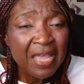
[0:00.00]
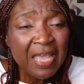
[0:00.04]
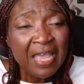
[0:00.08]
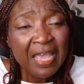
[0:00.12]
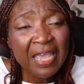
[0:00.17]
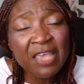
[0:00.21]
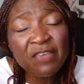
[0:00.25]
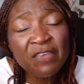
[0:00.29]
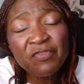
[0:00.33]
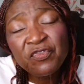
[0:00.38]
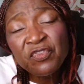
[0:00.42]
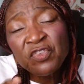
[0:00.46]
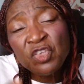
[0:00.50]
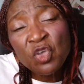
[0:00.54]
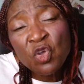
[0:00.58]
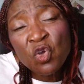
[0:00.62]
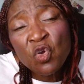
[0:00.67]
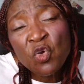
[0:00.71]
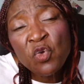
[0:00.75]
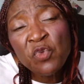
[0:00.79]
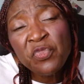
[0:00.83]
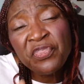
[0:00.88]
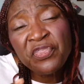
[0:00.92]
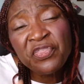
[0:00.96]
If
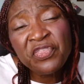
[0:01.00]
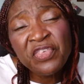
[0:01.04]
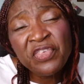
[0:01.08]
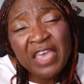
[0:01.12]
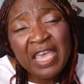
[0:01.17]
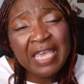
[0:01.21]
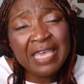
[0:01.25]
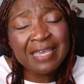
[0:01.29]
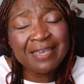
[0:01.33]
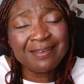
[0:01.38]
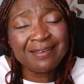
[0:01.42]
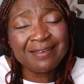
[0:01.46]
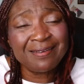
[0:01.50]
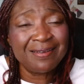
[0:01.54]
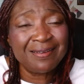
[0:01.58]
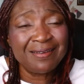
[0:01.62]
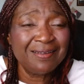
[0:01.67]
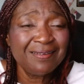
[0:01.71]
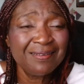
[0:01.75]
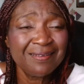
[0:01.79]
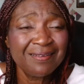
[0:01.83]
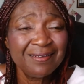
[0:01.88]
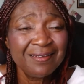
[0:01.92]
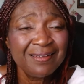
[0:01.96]
you think
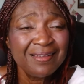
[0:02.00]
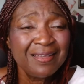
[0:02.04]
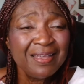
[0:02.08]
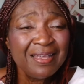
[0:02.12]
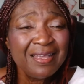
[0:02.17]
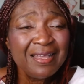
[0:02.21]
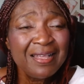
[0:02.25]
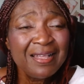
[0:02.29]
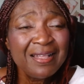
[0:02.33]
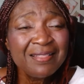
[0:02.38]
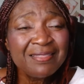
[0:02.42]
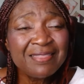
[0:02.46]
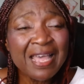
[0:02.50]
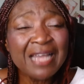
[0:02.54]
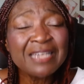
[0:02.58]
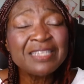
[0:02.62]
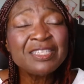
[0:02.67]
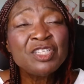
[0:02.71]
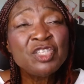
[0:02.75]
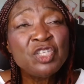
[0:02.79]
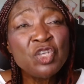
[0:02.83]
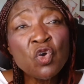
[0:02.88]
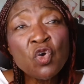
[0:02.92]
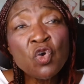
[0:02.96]
that
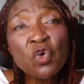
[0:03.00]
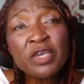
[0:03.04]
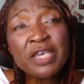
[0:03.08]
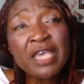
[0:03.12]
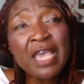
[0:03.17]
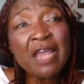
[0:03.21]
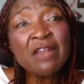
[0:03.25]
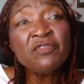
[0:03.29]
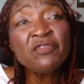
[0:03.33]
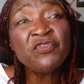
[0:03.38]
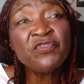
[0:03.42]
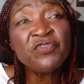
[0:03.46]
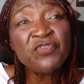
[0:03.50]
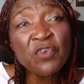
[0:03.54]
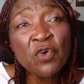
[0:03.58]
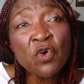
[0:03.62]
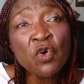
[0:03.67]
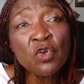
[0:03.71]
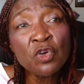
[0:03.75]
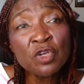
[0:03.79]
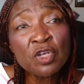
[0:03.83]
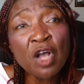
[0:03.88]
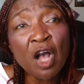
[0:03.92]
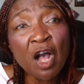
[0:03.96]
you can
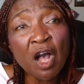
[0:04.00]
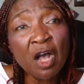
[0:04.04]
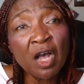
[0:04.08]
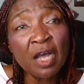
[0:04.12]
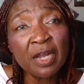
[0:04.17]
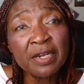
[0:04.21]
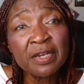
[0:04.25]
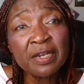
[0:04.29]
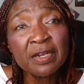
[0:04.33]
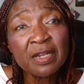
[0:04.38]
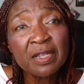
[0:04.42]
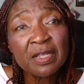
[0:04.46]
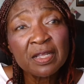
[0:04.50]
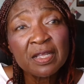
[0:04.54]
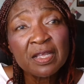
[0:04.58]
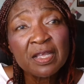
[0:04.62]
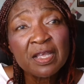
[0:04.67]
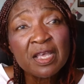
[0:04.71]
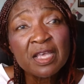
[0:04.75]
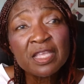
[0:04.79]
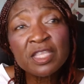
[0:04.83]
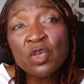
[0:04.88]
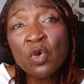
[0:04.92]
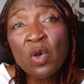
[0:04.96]
fool God,
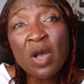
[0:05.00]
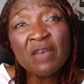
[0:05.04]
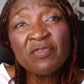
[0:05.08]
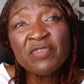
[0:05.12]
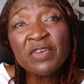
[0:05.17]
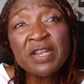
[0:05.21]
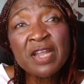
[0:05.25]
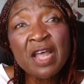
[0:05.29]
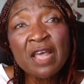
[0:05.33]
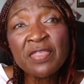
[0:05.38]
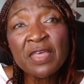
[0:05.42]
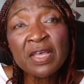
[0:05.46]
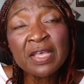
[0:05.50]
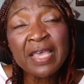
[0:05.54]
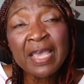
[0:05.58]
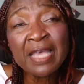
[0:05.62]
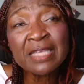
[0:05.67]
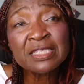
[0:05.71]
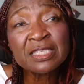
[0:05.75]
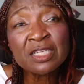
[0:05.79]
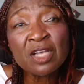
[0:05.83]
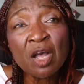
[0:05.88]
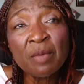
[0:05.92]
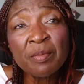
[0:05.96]
you have another
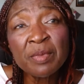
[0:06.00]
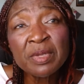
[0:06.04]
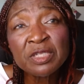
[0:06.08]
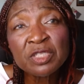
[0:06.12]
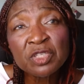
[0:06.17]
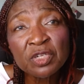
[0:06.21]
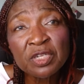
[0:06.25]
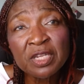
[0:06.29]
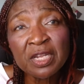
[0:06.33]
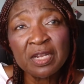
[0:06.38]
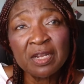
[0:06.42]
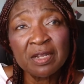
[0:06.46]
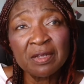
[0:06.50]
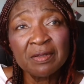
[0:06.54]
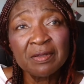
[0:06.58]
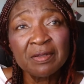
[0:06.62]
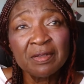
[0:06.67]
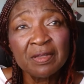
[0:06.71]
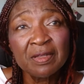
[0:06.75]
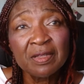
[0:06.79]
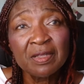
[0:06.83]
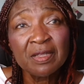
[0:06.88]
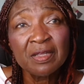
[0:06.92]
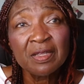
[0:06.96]
guest coming to dinner.
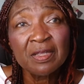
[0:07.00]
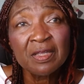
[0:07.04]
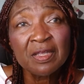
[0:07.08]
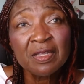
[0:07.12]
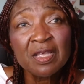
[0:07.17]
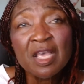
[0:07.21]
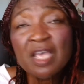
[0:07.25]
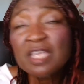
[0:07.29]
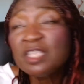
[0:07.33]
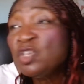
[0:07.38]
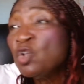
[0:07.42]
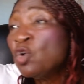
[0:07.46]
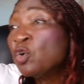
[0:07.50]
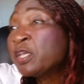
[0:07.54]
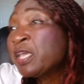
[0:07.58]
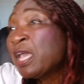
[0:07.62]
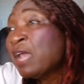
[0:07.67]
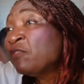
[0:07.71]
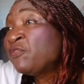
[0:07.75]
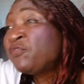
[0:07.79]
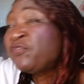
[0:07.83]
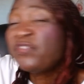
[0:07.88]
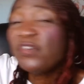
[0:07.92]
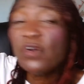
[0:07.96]
You
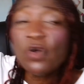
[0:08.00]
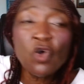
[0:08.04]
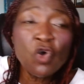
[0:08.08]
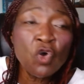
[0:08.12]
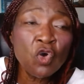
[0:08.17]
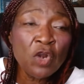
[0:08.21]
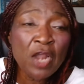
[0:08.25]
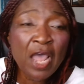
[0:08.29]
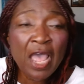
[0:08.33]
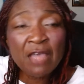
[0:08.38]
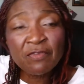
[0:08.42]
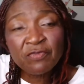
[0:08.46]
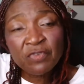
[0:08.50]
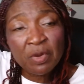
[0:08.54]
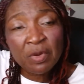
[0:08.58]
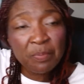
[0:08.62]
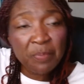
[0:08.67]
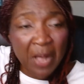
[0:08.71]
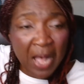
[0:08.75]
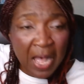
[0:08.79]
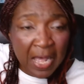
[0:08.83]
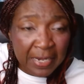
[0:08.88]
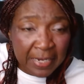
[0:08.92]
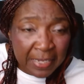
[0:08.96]
can fool
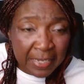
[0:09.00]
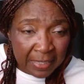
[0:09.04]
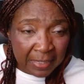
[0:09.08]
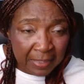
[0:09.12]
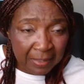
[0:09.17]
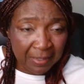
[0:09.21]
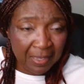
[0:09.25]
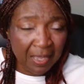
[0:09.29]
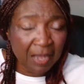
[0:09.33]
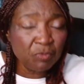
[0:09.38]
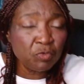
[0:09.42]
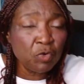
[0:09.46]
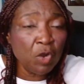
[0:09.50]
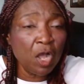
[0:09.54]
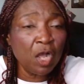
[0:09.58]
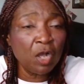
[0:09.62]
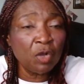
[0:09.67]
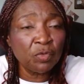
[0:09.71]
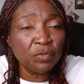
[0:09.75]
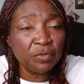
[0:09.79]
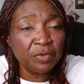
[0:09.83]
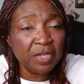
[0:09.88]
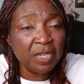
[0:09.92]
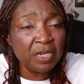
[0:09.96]
everybody
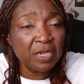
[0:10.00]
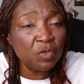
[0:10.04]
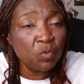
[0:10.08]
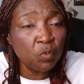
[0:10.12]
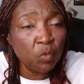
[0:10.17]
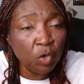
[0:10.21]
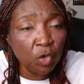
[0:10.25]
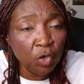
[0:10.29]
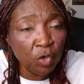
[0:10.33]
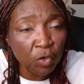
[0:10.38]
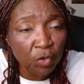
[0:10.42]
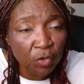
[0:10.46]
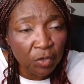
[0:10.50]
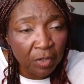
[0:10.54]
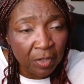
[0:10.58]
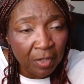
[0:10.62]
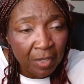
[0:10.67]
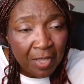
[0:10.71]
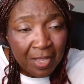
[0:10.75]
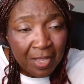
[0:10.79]
around in the world,